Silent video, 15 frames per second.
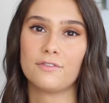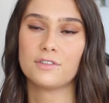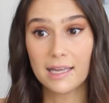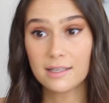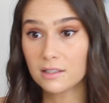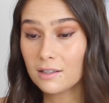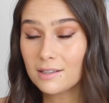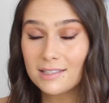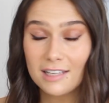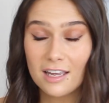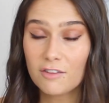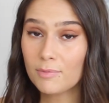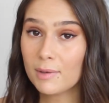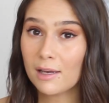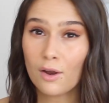It's going to
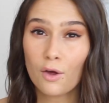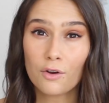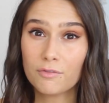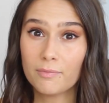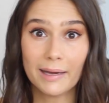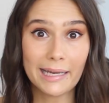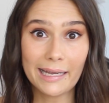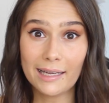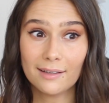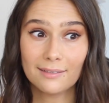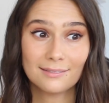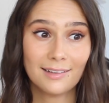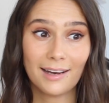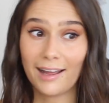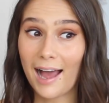save me a lot of
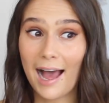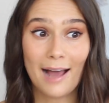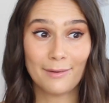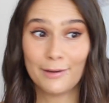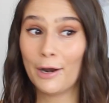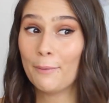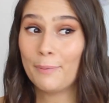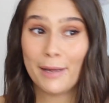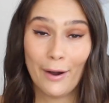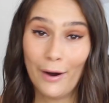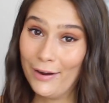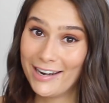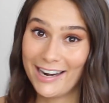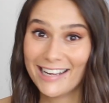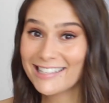money, I'm going to be
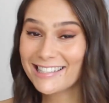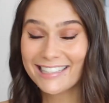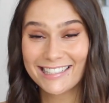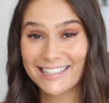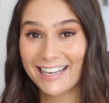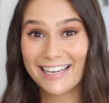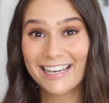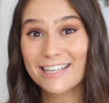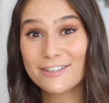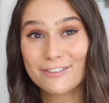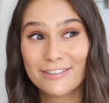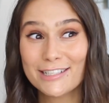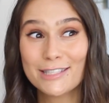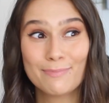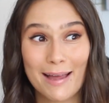honest, because I
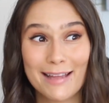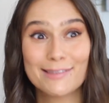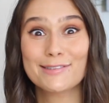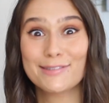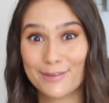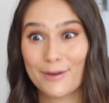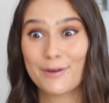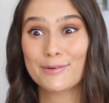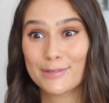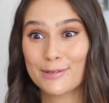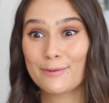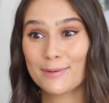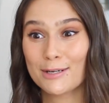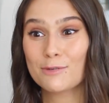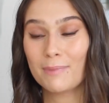literally spend
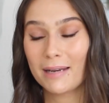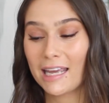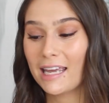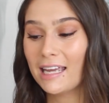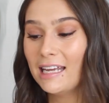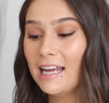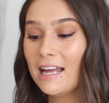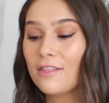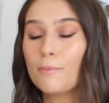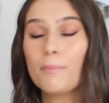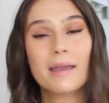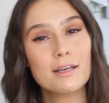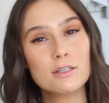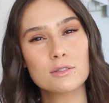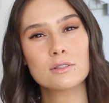so much money. The
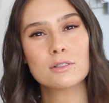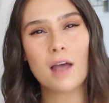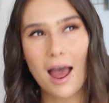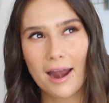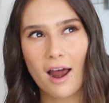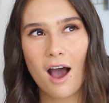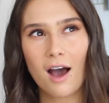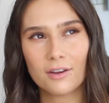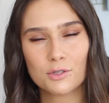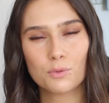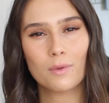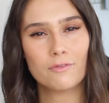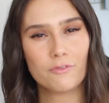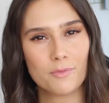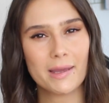biggest and hardest
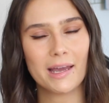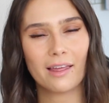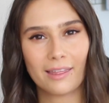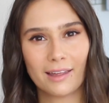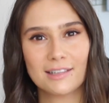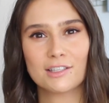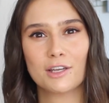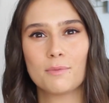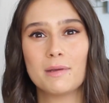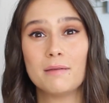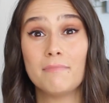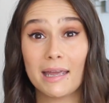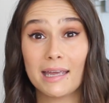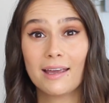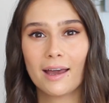one for me, I think, is going to be
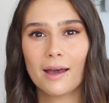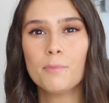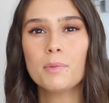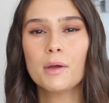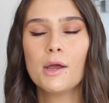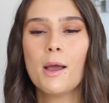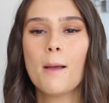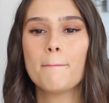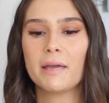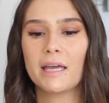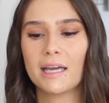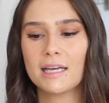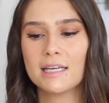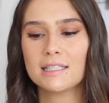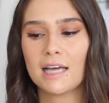makeup,
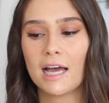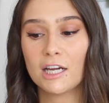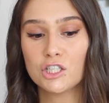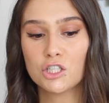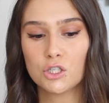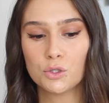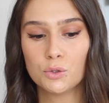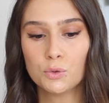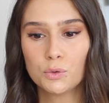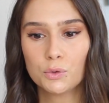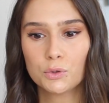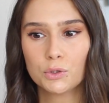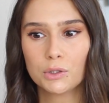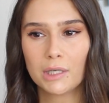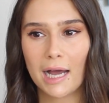because I do
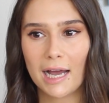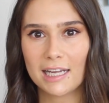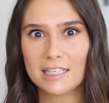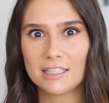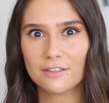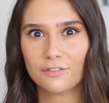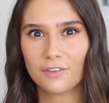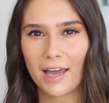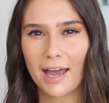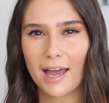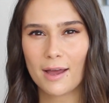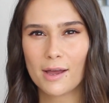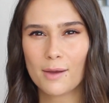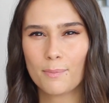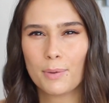kind of get
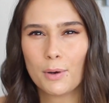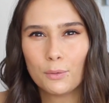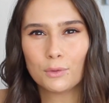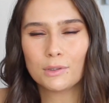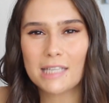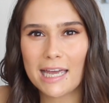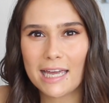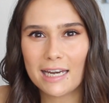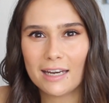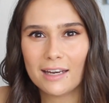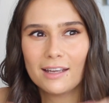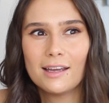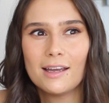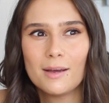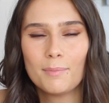pulled
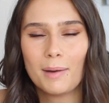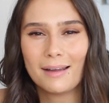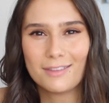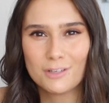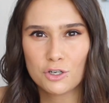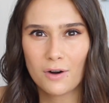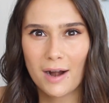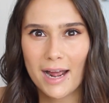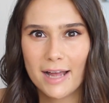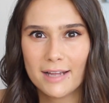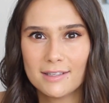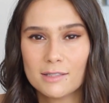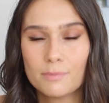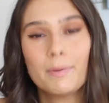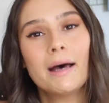in by the
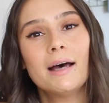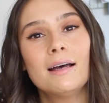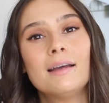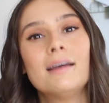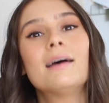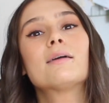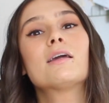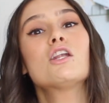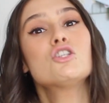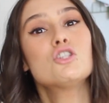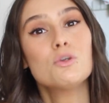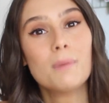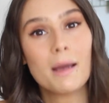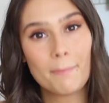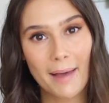trends. But I'm going to
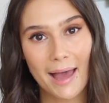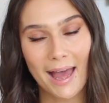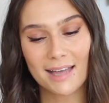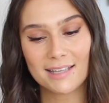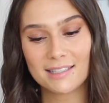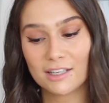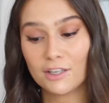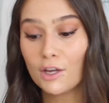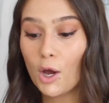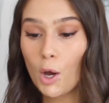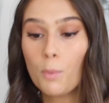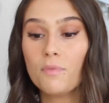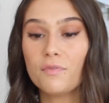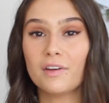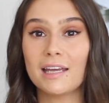do my best, and
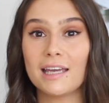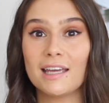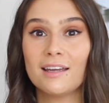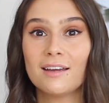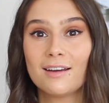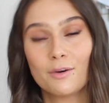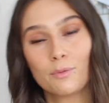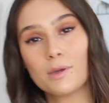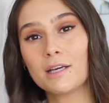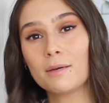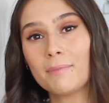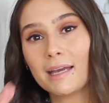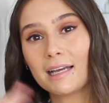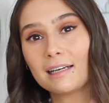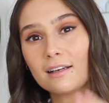hopefully we can
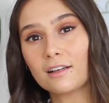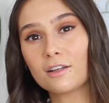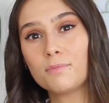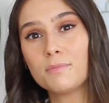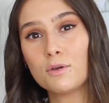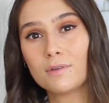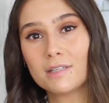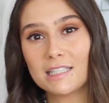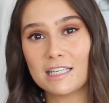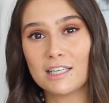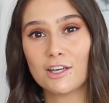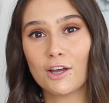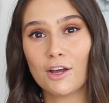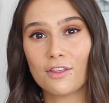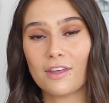make a little community
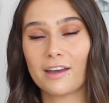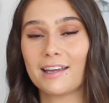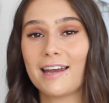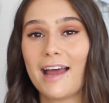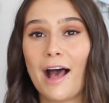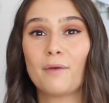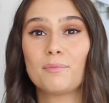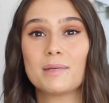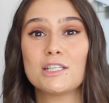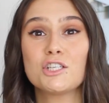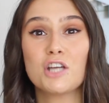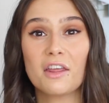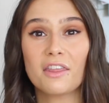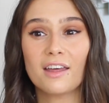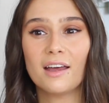here that can help
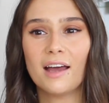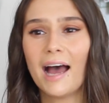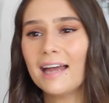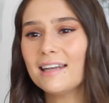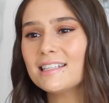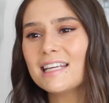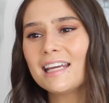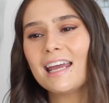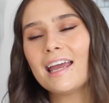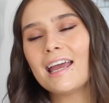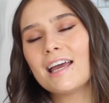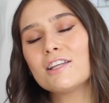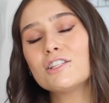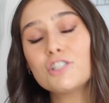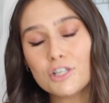each other and
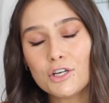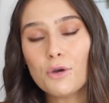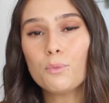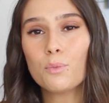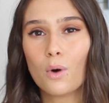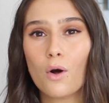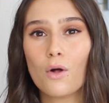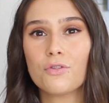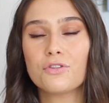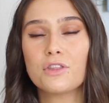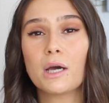Do you know what?